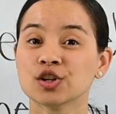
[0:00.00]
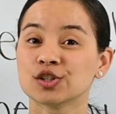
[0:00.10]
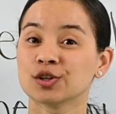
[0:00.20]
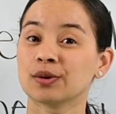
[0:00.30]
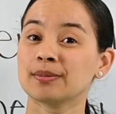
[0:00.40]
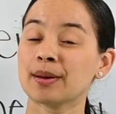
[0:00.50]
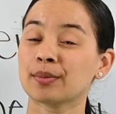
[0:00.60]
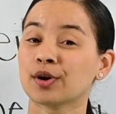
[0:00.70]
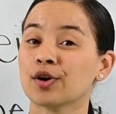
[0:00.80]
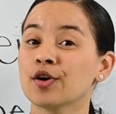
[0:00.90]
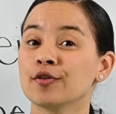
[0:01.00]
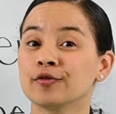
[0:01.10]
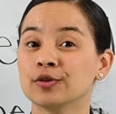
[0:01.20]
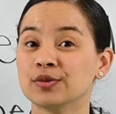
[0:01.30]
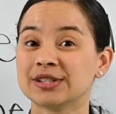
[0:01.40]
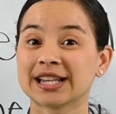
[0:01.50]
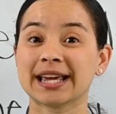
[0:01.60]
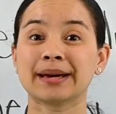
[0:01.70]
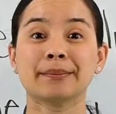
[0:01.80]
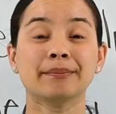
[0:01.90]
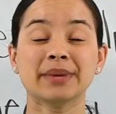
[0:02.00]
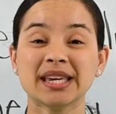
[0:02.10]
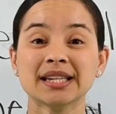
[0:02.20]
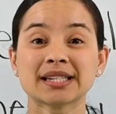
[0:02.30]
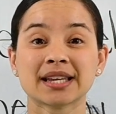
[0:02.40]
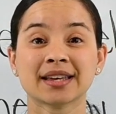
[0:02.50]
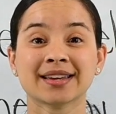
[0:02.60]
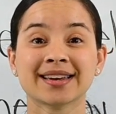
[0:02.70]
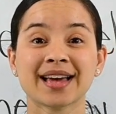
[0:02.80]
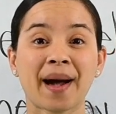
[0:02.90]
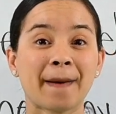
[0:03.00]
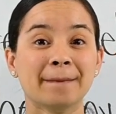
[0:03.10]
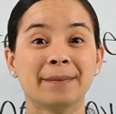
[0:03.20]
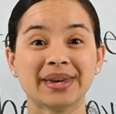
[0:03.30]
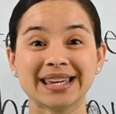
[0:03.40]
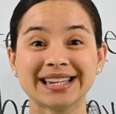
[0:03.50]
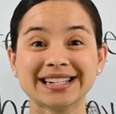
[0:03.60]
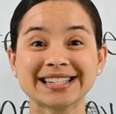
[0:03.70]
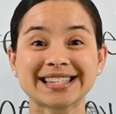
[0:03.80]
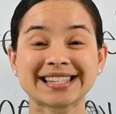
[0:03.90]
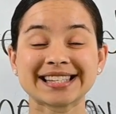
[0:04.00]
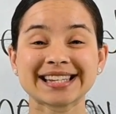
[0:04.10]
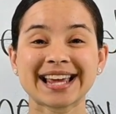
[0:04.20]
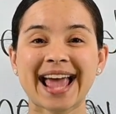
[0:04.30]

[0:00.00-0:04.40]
So remember, foods like meat, beans,